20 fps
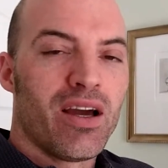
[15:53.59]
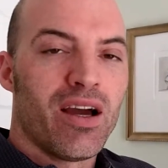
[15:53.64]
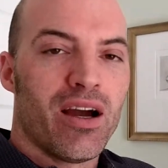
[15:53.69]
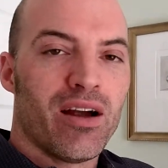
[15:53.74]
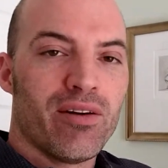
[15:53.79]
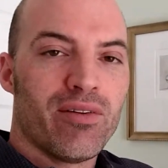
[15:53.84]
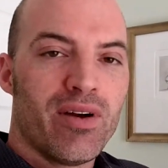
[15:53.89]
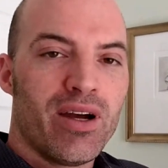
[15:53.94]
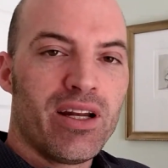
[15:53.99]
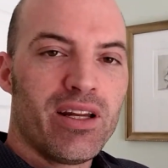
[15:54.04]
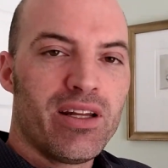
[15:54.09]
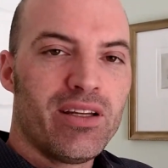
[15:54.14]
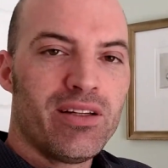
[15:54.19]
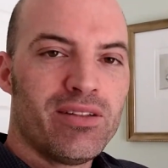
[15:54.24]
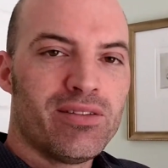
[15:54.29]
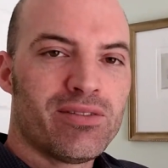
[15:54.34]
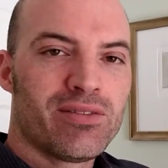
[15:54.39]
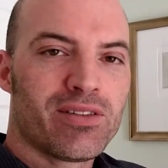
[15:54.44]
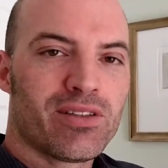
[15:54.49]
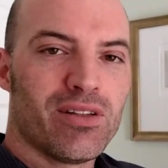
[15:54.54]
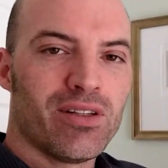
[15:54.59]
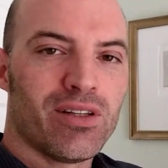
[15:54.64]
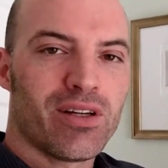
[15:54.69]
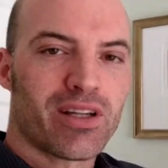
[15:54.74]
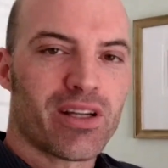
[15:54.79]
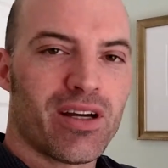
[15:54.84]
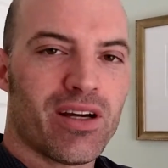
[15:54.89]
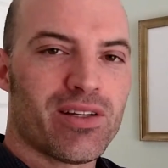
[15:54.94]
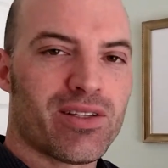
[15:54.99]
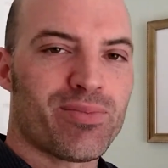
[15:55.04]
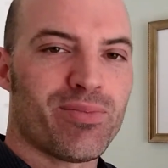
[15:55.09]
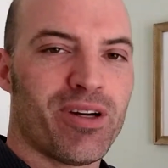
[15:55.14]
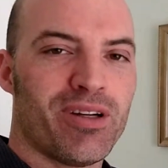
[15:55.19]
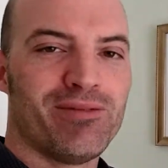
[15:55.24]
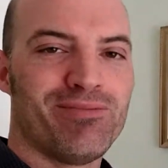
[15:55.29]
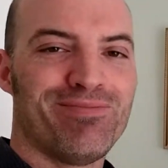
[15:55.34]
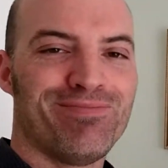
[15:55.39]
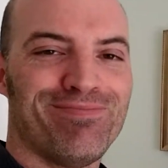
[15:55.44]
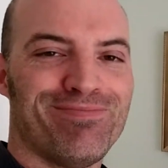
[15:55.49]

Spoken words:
Alrighty, good luck guys, bye.